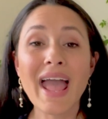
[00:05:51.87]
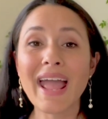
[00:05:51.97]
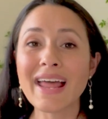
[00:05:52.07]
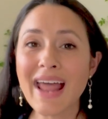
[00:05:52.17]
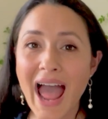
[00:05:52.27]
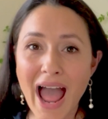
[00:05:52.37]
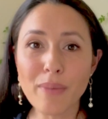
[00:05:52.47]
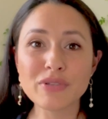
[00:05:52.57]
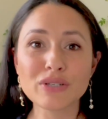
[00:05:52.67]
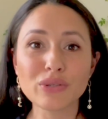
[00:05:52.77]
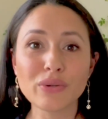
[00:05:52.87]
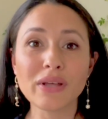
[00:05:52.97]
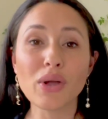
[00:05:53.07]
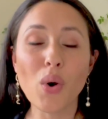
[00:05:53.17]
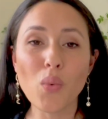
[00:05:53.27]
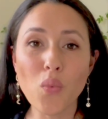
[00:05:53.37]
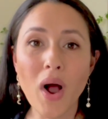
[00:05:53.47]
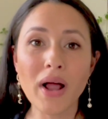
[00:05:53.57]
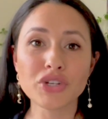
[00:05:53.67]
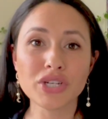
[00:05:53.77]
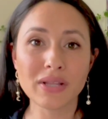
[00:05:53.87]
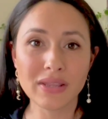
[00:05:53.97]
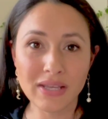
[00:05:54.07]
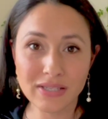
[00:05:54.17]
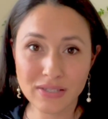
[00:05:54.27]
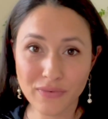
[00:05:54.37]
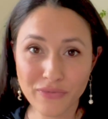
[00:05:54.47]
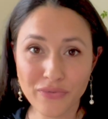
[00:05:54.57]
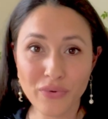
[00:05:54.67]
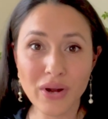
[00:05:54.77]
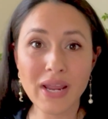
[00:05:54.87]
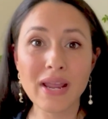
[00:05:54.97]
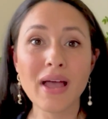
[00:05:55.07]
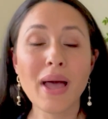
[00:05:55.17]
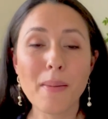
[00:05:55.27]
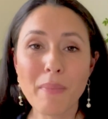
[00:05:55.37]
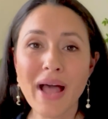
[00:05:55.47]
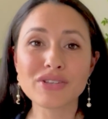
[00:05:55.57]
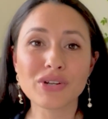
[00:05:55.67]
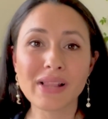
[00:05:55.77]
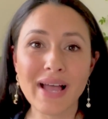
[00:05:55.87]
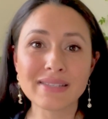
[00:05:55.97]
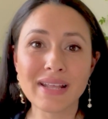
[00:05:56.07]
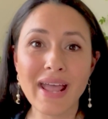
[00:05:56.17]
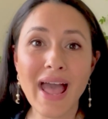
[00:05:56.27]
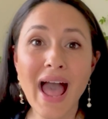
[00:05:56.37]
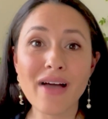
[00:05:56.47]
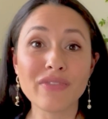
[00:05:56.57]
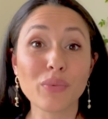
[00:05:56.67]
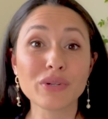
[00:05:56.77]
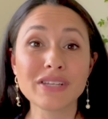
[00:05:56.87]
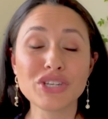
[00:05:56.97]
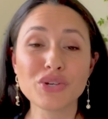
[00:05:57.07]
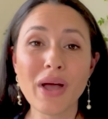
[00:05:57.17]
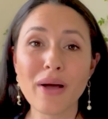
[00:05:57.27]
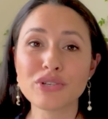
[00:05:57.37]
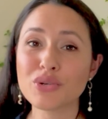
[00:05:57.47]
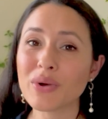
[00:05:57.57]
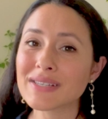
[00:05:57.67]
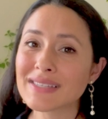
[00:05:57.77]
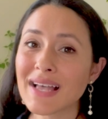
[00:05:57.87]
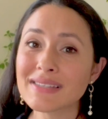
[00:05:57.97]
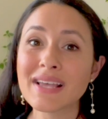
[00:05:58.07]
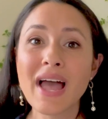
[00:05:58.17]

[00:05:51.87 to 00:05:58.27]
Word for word: and absolutely watch these free masterclass that I have that will teach you how to assess,